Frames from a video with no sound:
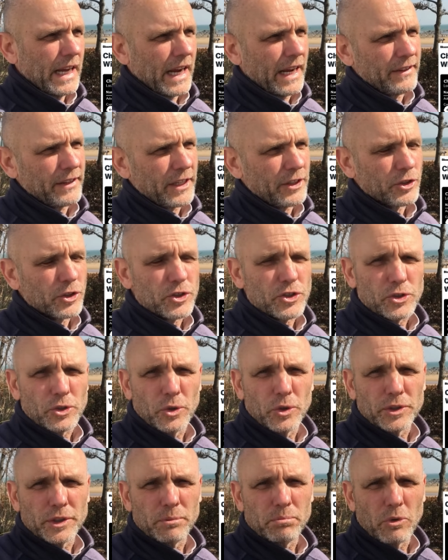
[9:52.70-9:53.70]
and then they're
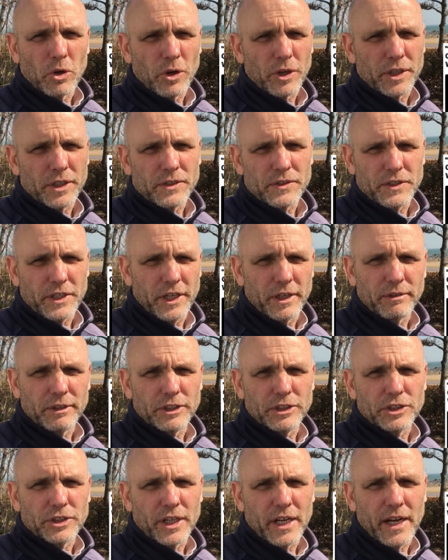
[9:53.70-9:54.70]
sold in markets here
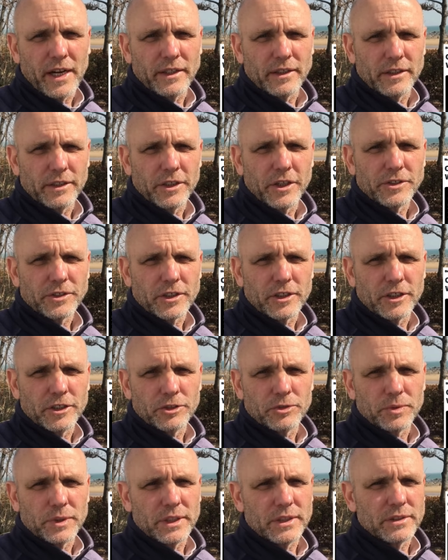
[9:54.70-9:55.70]
in China and other
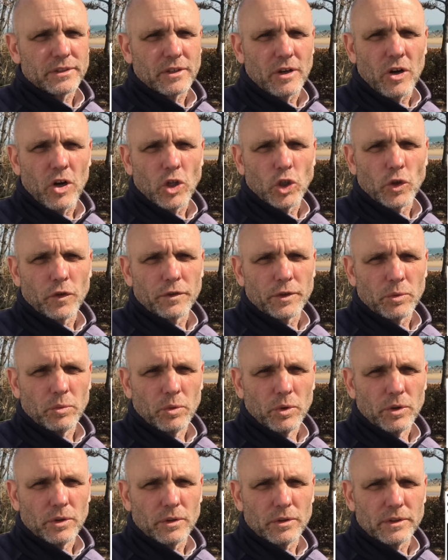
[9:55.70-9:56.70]
countries all over the
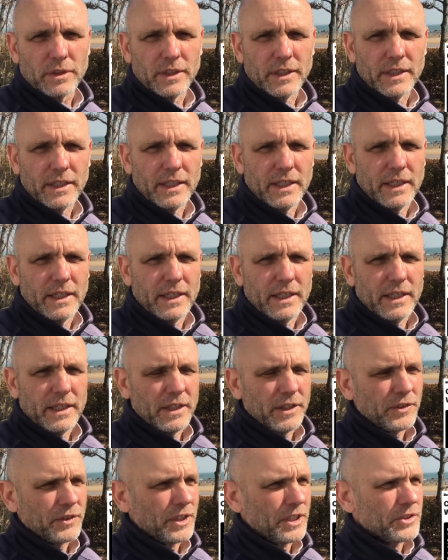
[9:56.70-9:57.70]
world,
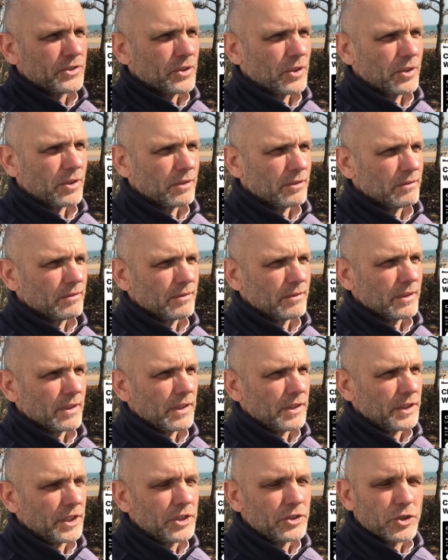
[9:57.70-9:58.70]
these are,
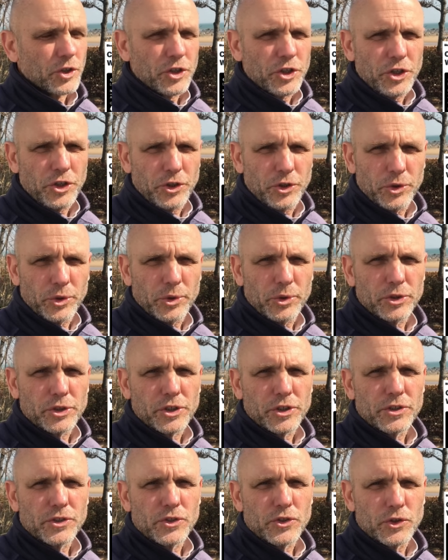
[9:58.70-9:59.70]
these are
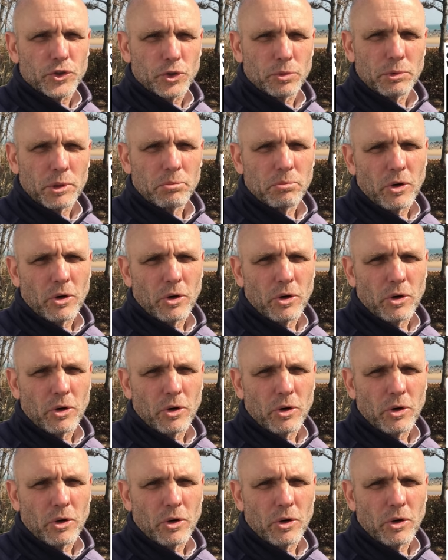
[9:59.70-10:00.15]
huge consumer